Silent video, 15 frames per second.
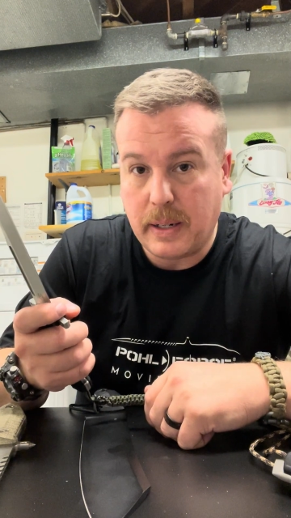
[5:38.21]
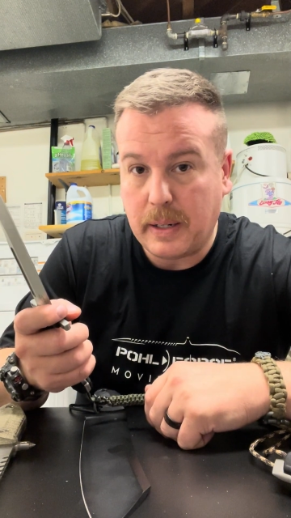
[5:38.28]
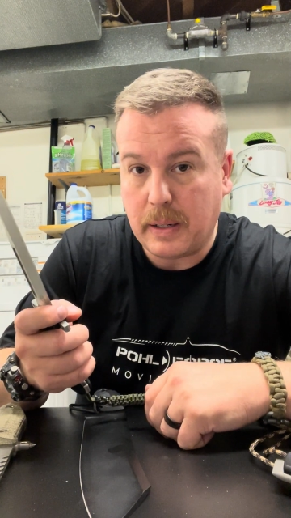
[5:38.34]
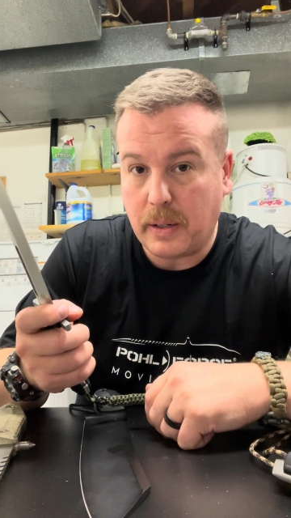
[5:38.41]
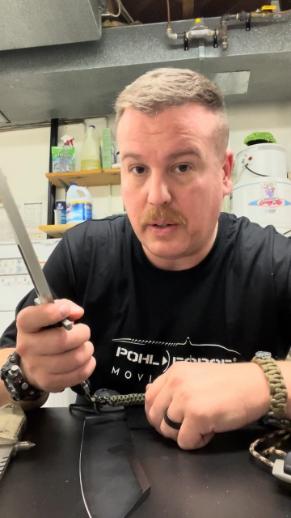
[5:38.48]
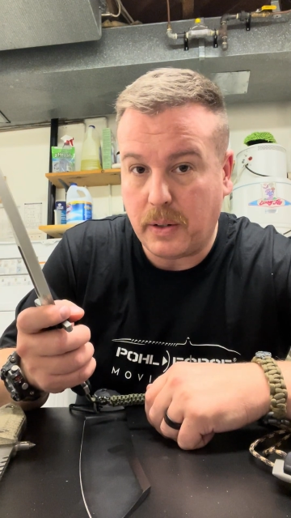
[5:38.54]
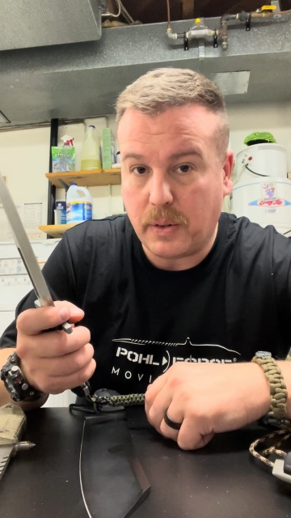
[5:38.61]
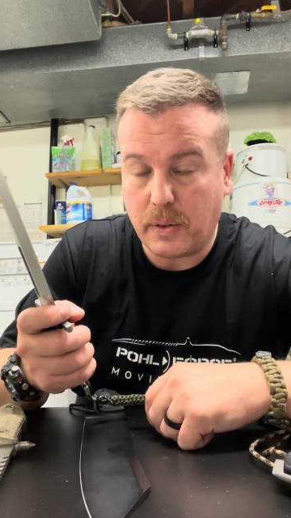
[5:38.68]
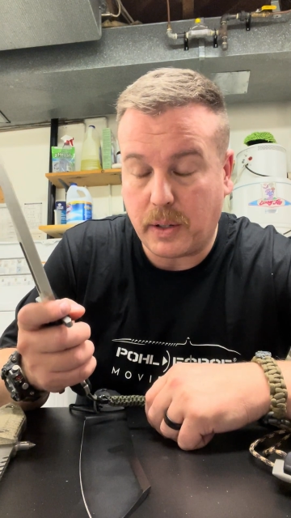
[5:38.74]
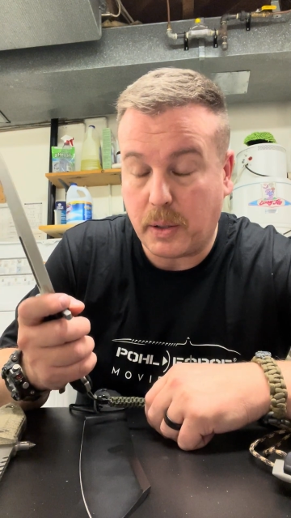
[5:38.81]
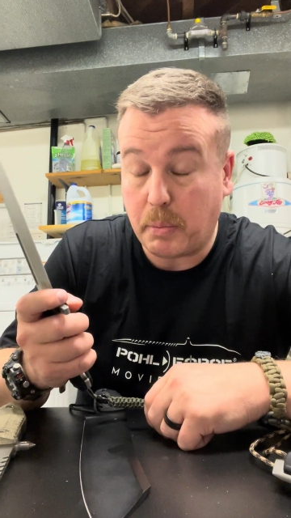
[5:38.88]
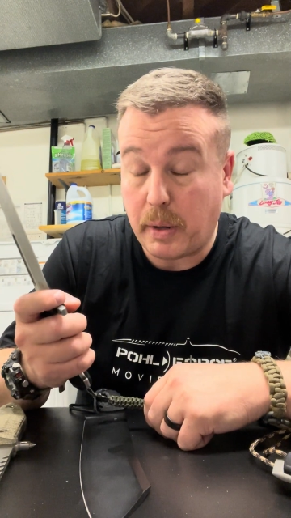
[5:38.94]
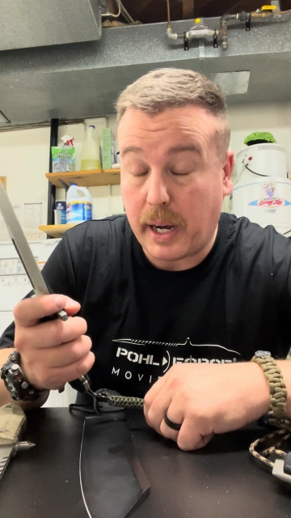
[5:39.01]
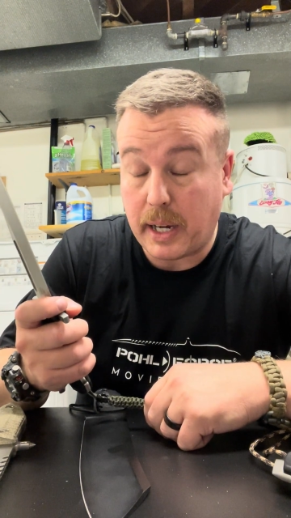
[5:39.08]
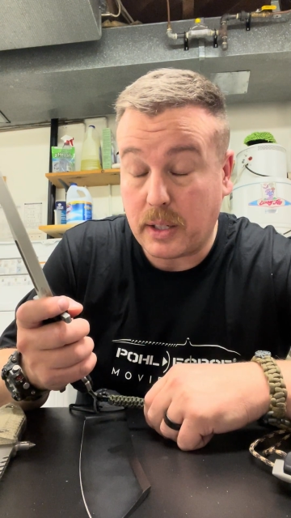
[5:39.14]
your
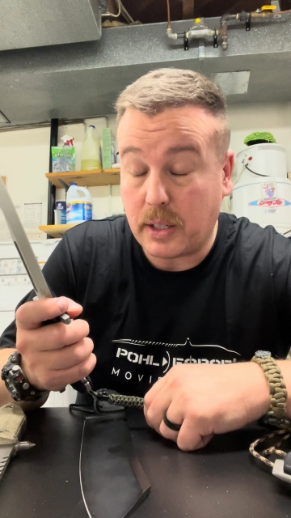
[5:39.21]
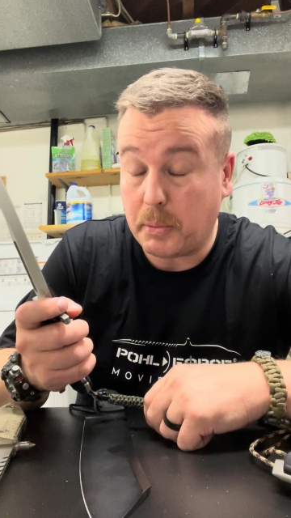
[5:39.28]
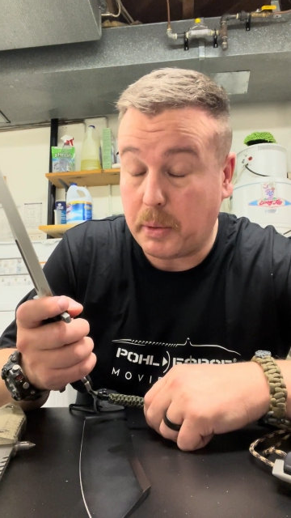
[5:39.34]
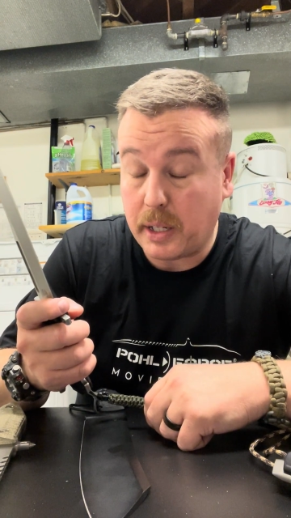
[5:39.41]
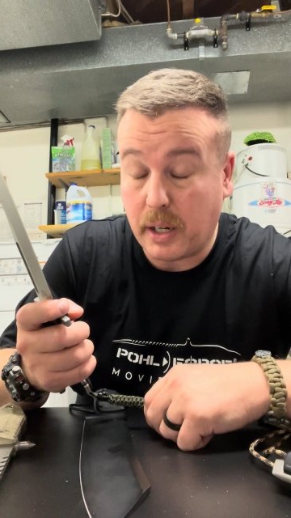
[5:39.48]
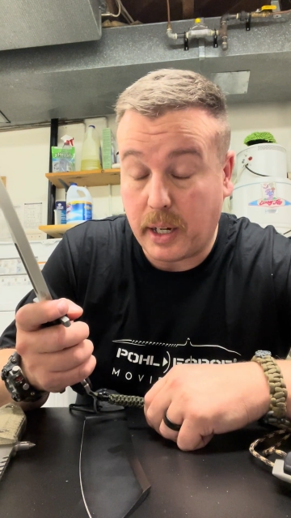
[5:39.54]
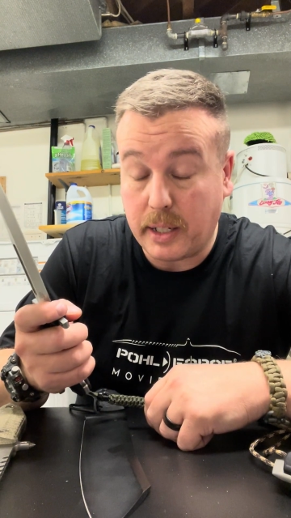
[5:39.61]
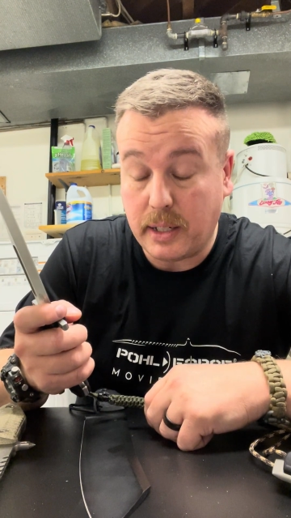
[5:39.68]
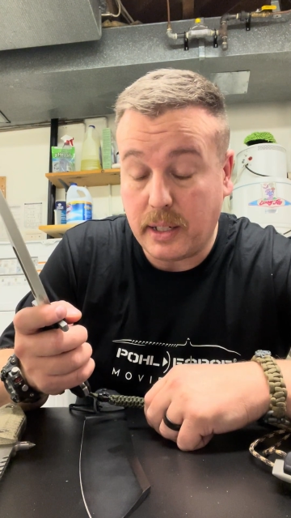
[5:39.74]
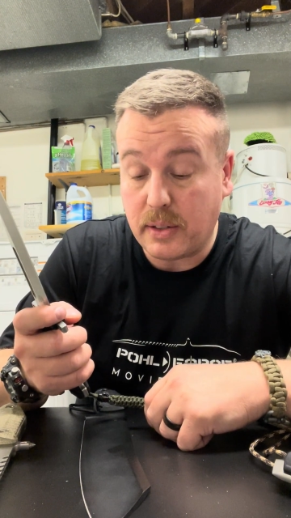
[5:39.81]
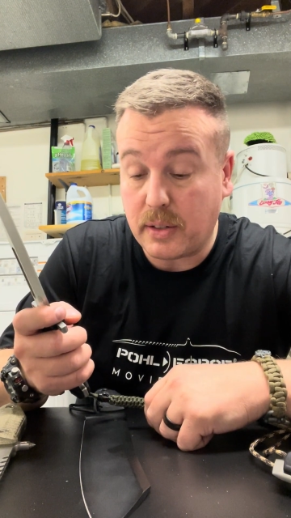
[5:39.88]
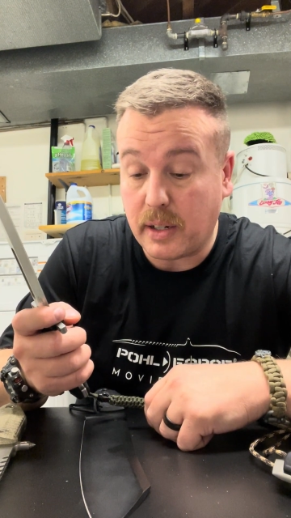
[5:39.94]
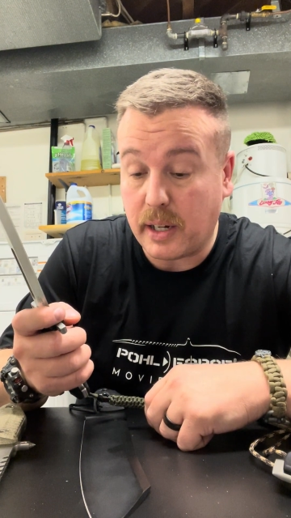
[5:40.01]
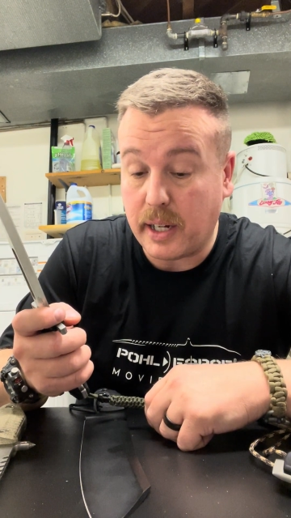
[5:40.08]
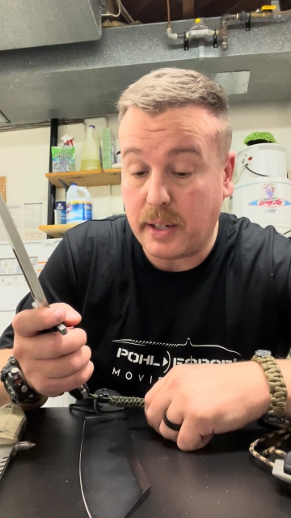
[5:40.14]
passion behind these
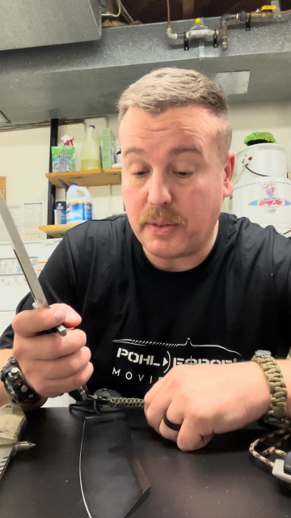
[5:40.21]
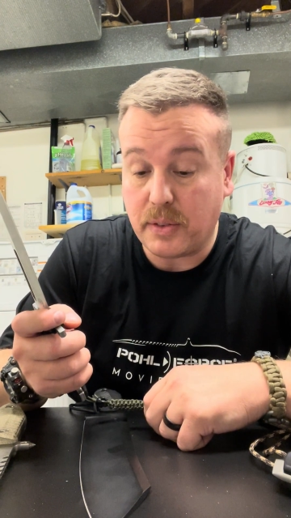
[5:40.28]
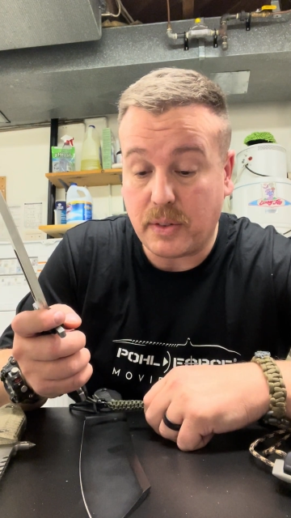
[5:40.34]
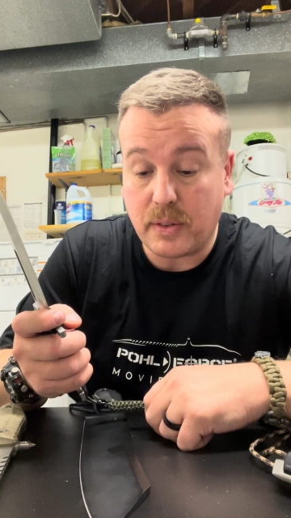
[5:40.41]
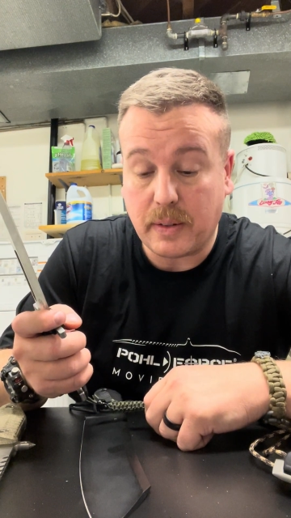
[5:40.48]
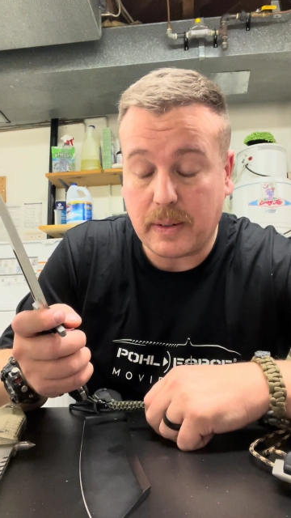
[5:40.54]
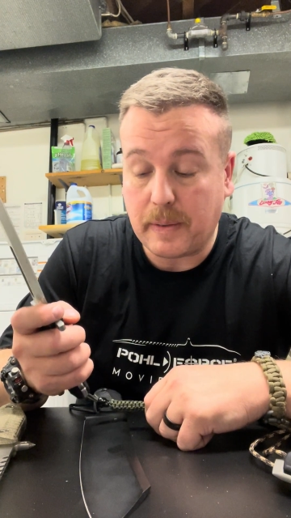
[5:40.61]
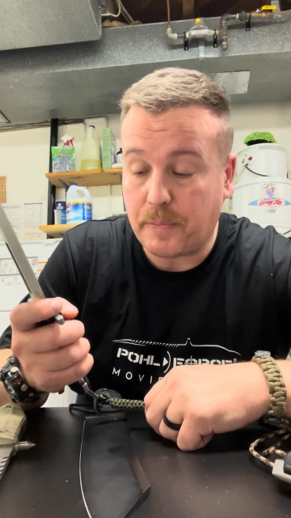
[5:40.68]
knives.